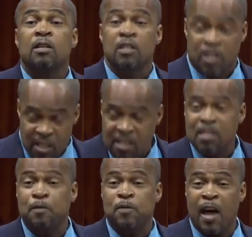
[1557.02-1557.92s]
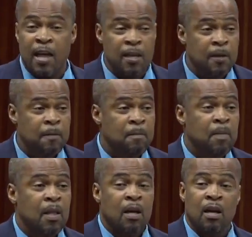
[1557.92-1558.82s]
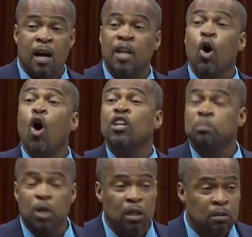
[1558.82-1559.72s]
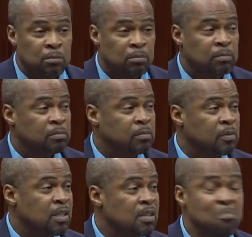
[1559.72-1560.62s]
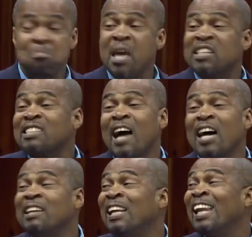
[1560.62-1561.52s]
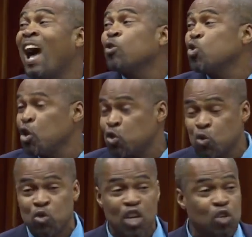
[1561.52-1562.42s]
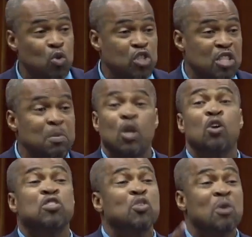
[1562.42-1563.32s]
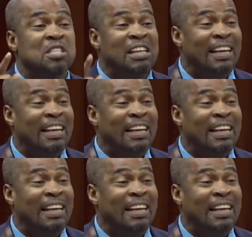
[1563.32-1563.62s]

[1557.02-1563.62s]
justify an audible makes a loud noise to St. Lucians because it was